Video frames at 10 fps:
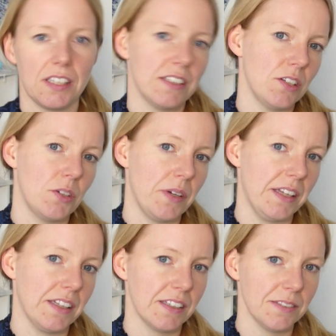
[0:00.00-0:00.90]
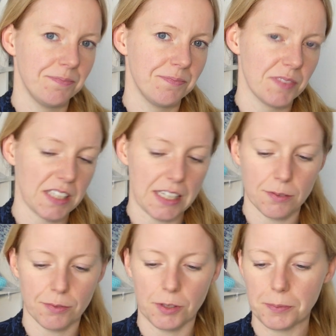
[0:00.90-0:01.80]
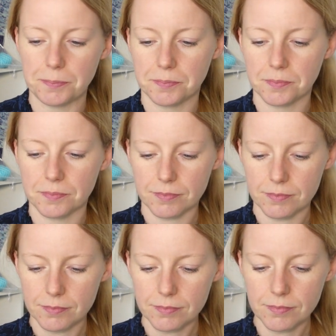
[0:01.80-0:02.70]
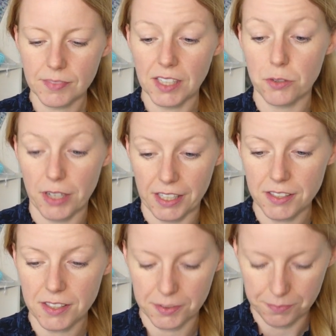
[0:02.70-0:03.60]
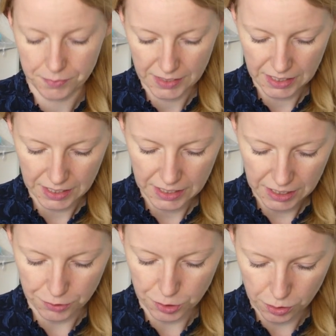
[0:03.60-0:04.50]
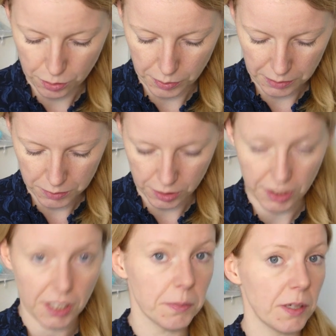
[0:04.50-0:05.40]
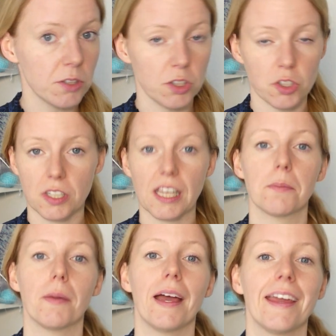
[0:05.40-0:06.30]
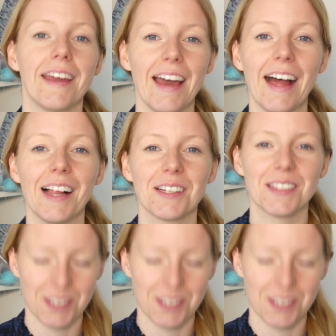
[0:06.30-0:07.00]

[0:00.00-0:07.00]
And you know, Helgen stands for dragons. If you don't know what I'm talking about, you should get my Helgen